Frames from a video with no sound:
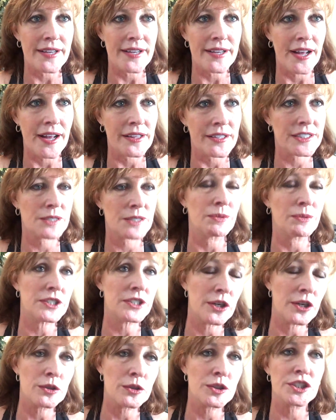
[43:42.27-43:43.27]
Alex
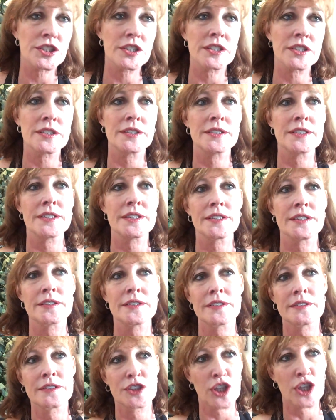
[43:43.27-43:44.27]
Medosian and
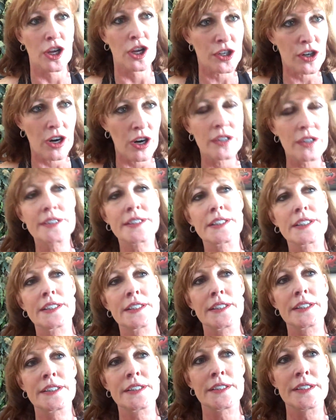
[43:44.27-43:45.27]
John
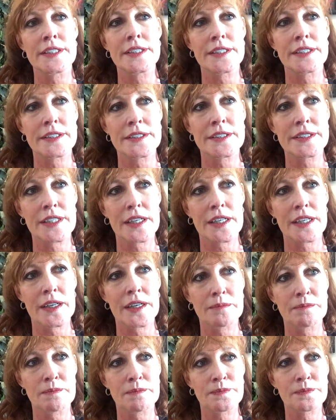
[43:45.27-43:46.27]
Carlton and
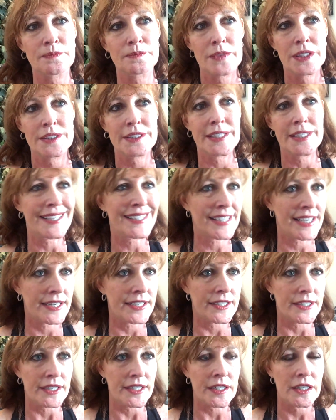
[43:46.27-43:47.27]
Dan
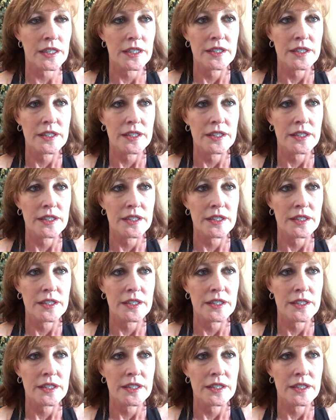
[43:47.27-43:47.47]
Kennedy.